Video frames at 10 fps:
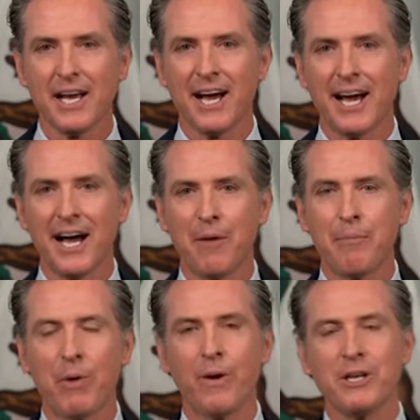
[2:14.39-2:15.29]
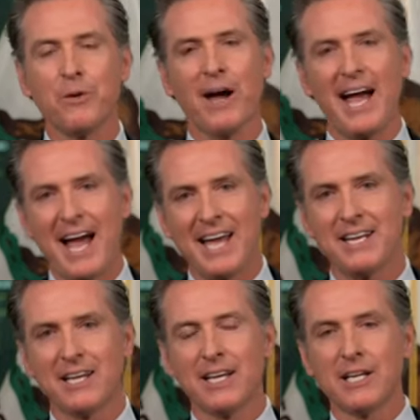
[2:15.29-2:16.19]
Uh, but when you
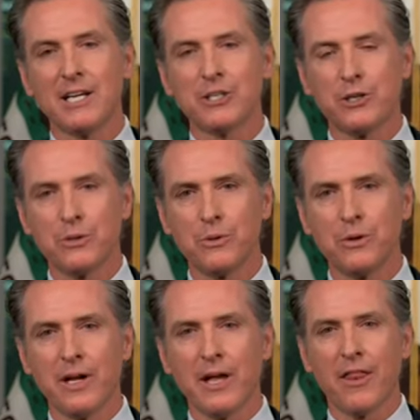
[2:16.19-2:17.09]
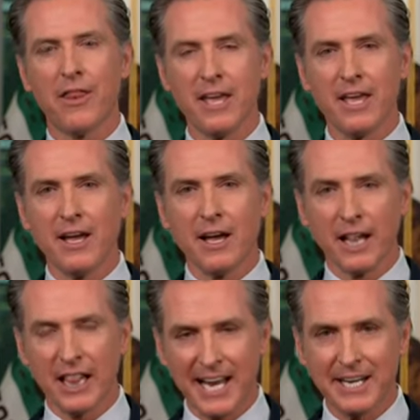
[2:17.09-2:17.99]
add to the
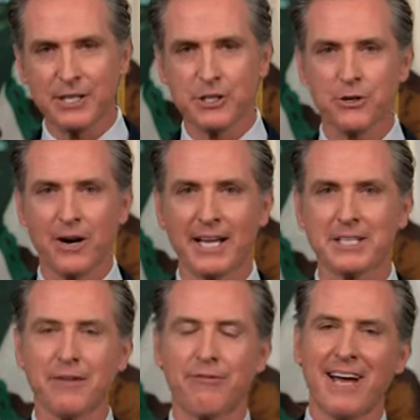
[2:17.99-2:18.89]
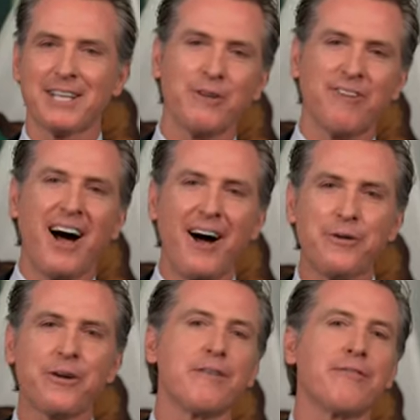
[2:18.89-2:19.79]
lightning strikes the fact you have one
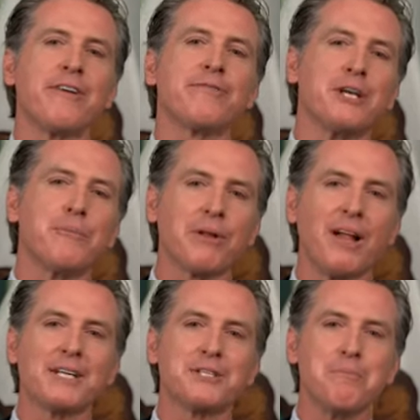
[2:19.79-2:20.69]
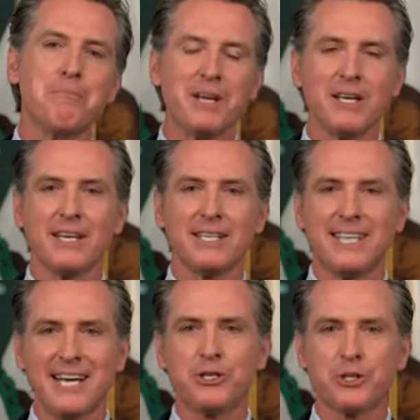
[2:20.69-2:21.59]
hundred fifty plus million
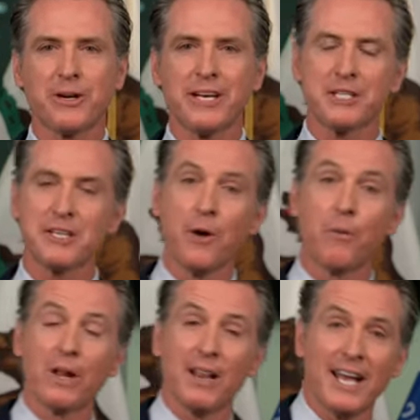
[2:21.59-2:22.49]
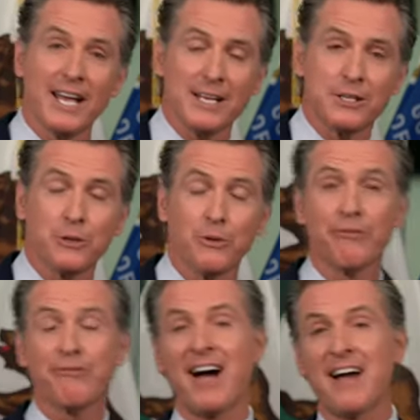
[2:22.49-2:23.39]
dead trees related to a
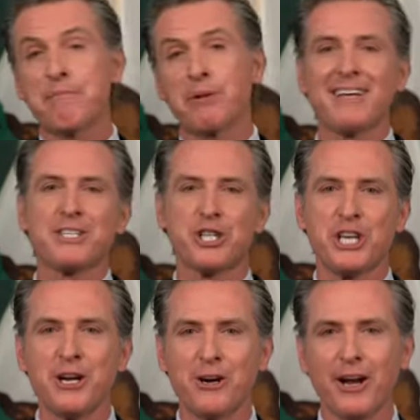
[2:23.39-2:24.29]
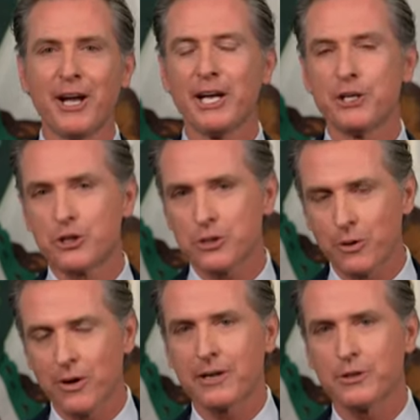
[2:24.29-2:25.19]
five plus year
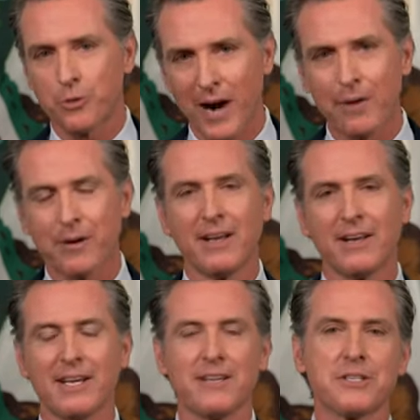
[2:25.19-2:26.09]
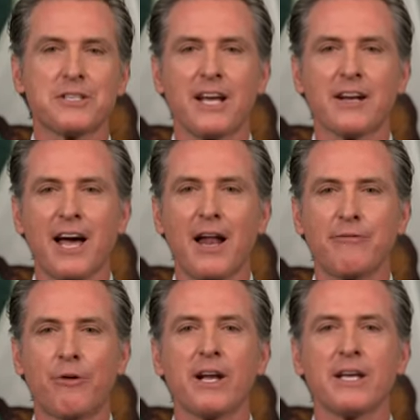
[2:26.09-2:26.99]
historic drought in the state of
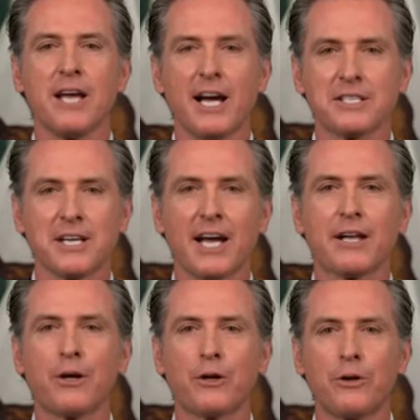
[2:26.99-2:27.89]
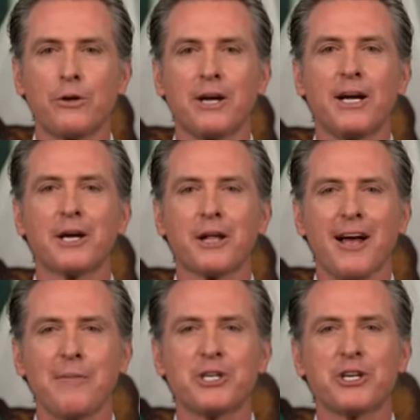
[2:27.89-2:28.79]
California, yes, I conclude
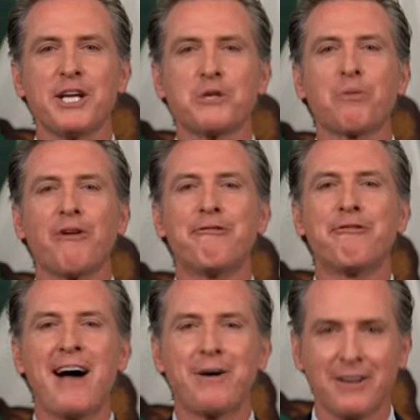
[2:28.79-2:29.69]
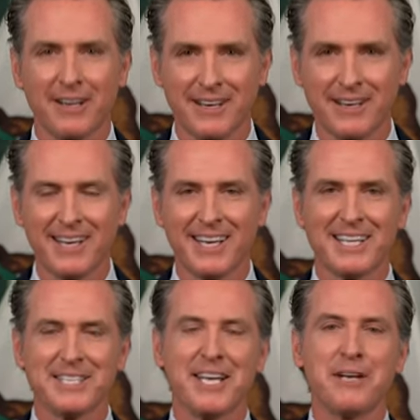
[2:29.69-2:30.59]
climate change profoundly
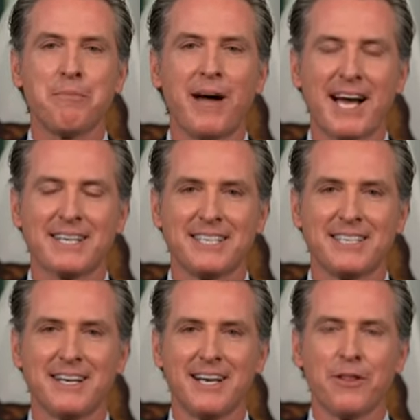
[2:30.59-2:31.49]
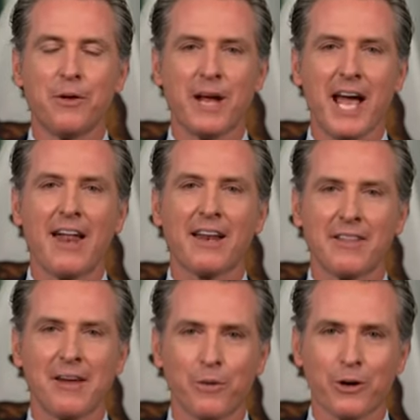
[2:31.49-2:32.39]
has impacted the reality
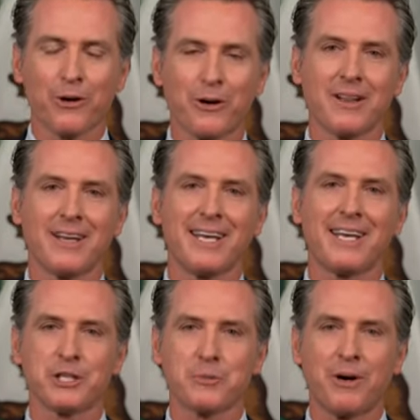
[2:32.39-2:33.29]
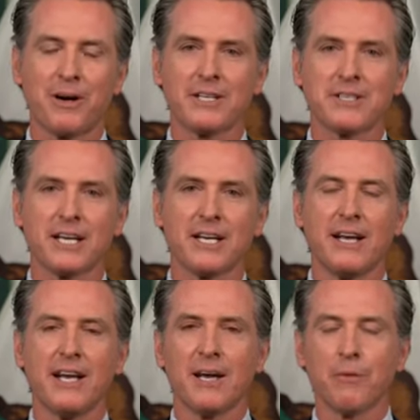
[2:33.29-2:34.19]
that we're currently experiencing.
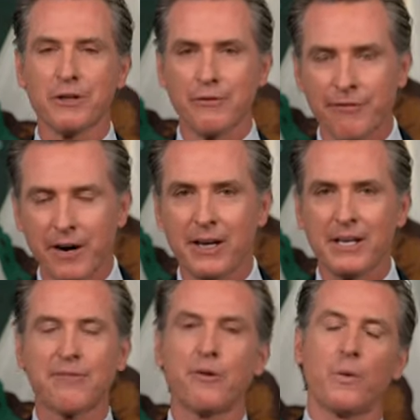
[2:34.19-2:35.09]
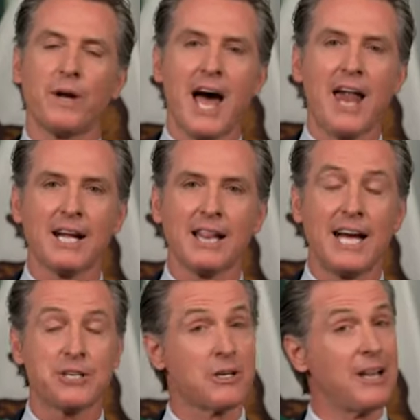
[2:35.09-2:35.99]
It was a very different reality
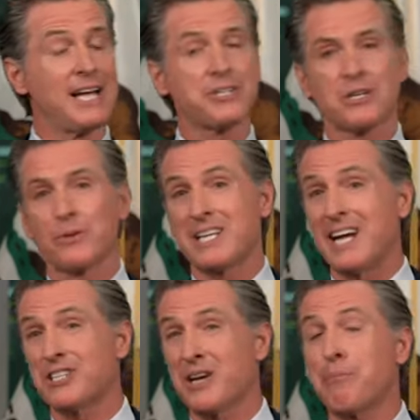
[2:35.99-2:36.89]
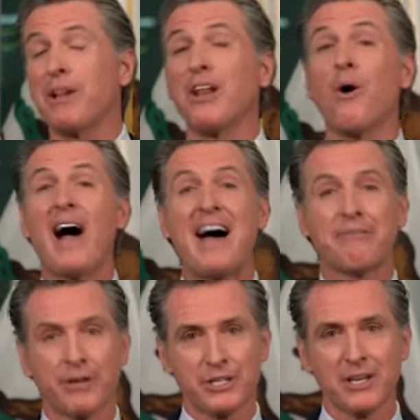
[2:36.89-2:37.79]
last year. Last year was actually a below
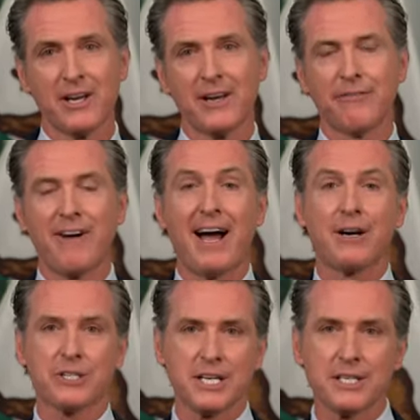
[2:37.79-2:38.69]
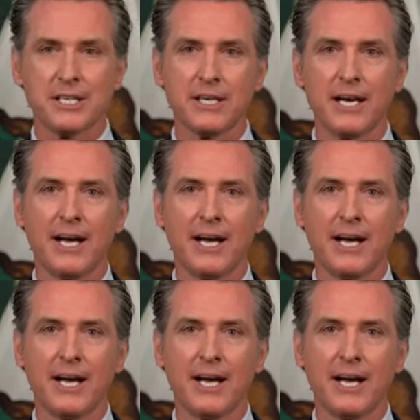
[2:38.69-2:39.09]
average fire season.